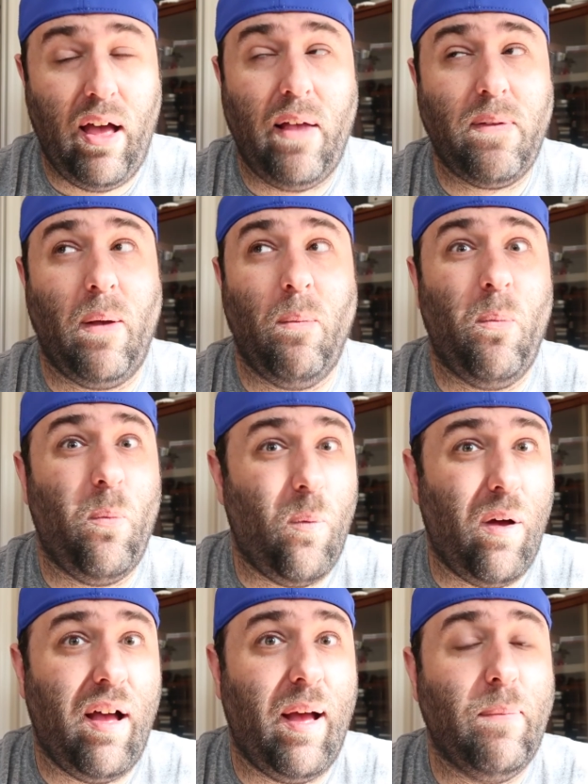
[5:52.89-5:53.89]
I was like,
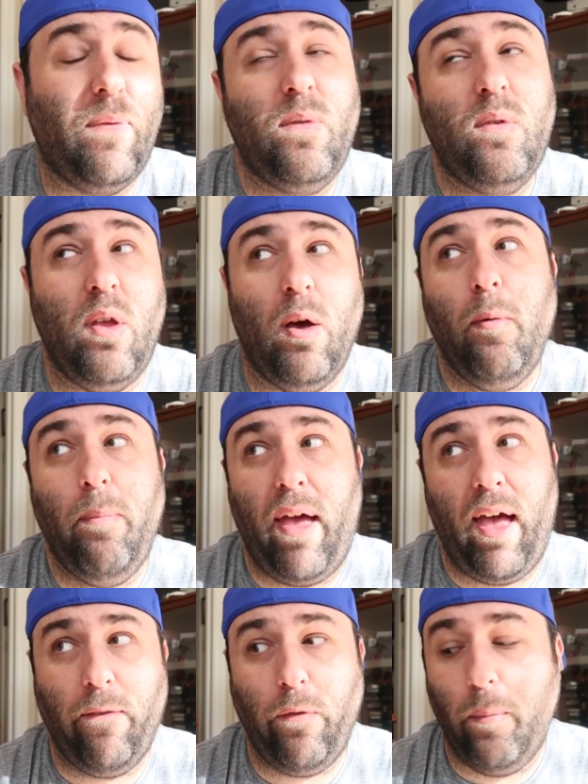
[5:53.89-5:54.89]
I'm still
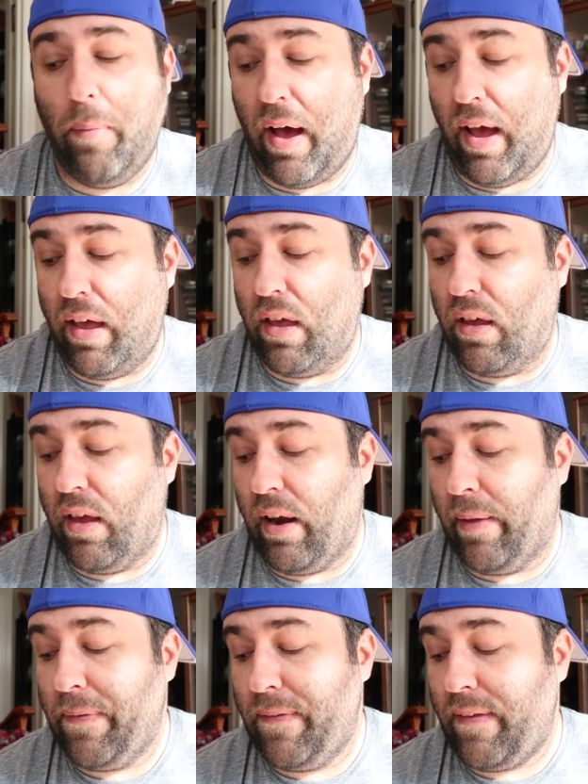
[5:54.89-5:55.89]
baffled by it. And
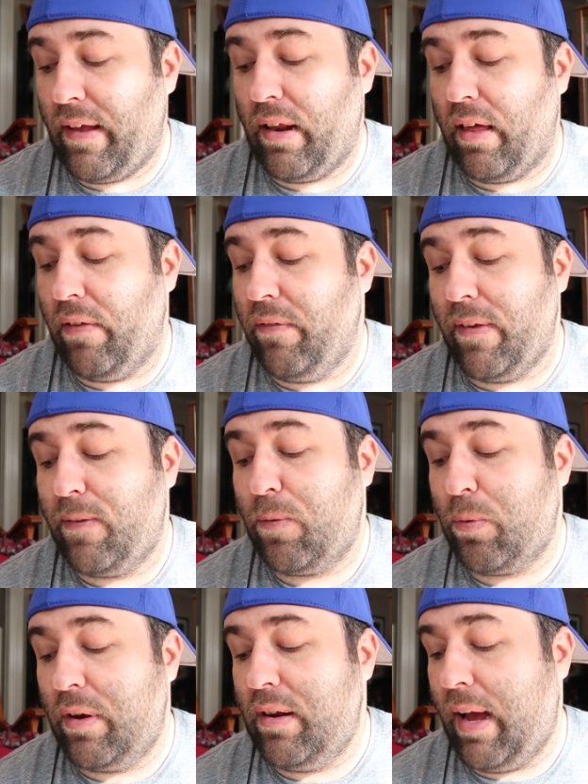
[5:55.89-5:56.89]
I've seen it at least
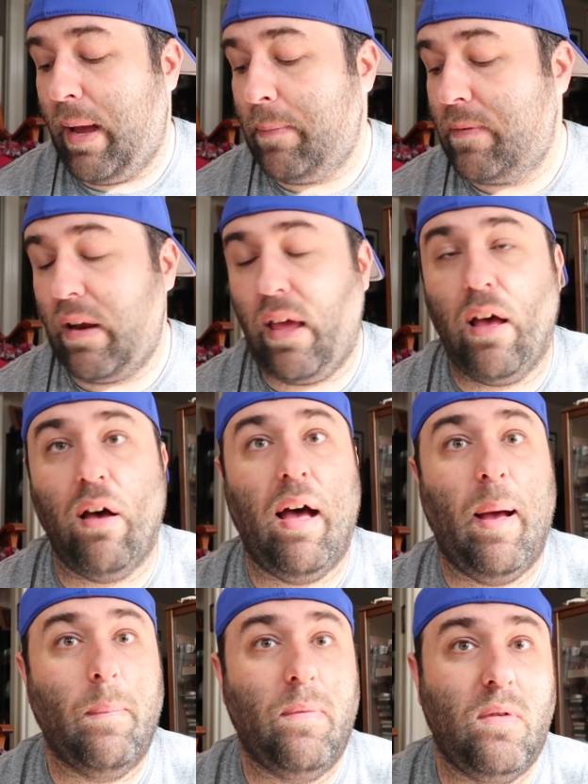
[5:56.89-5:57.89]
3 times now.
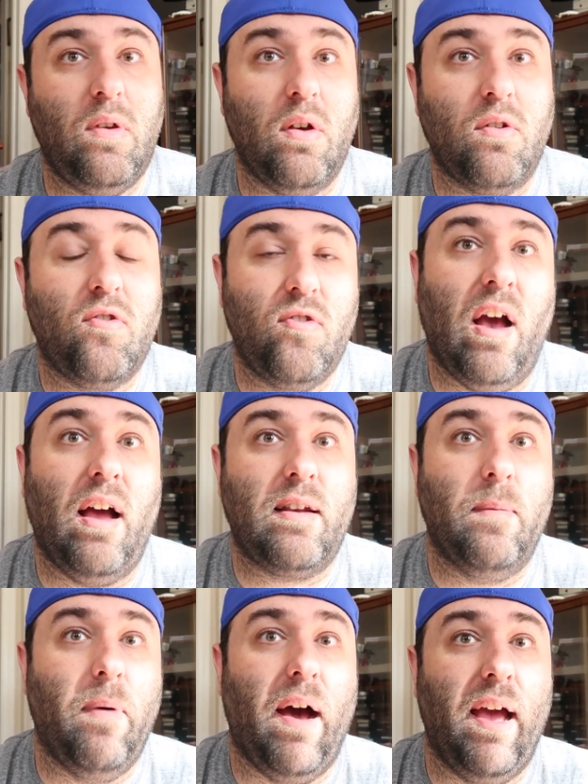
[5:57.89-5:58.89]
I'm still
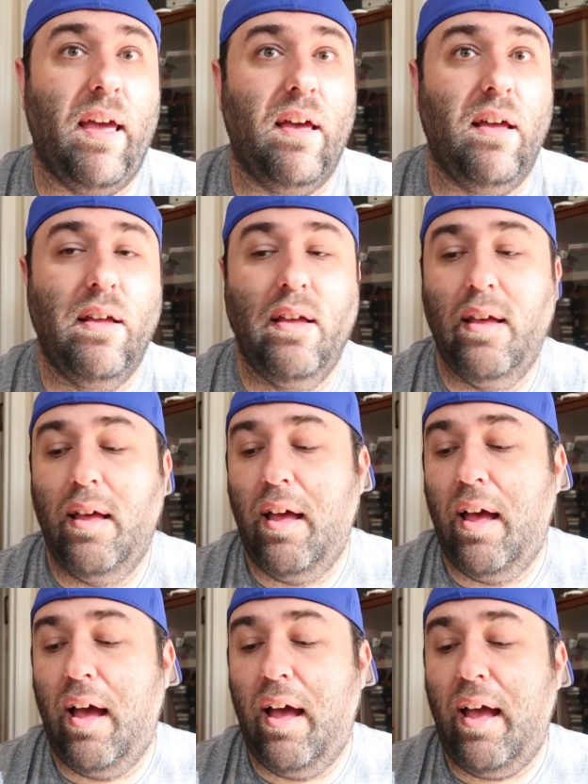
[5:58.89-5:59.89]
shocked by it.
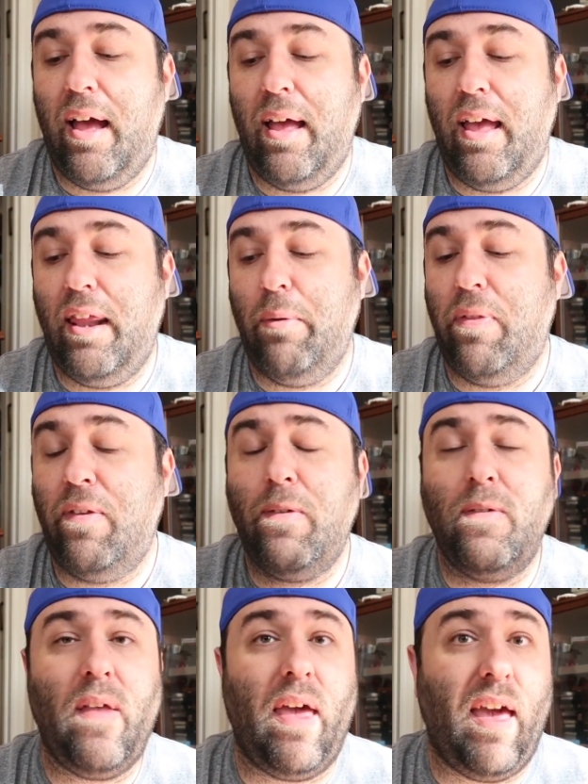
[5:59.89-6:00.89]
Anyway, this
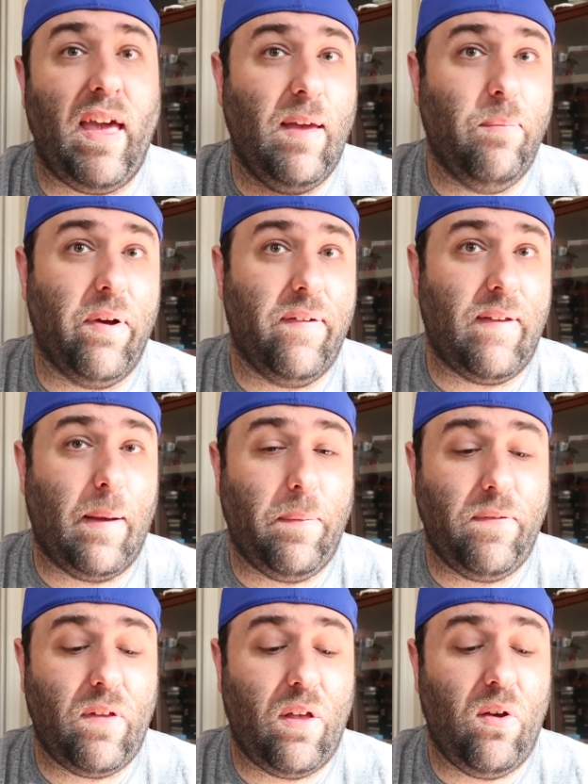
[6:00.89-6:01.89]
is an A-plus
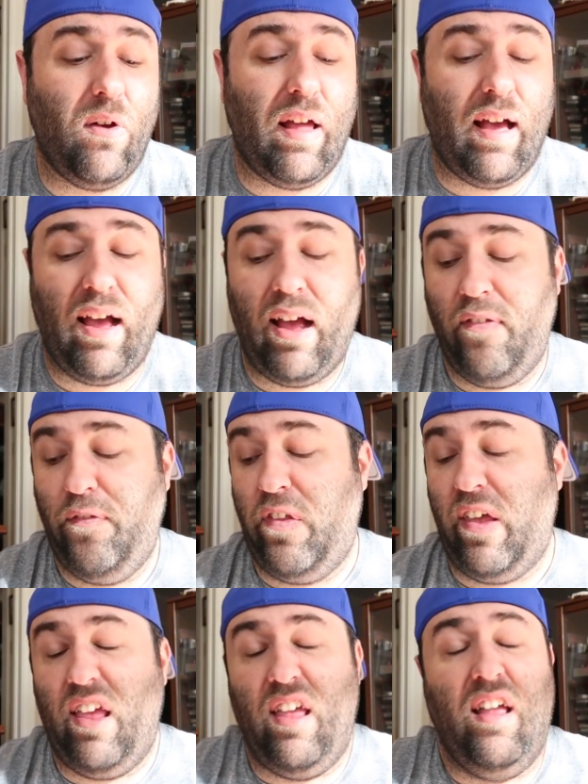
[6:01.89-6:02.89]
episode
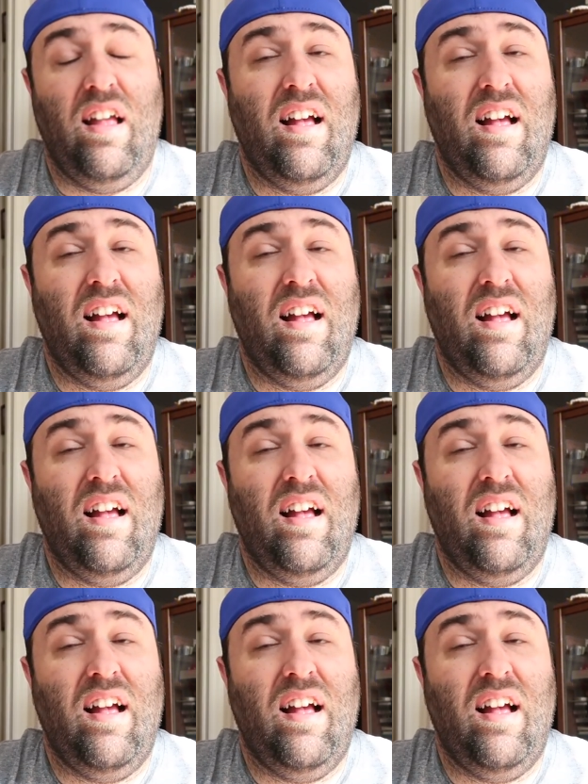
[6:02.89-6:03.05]
that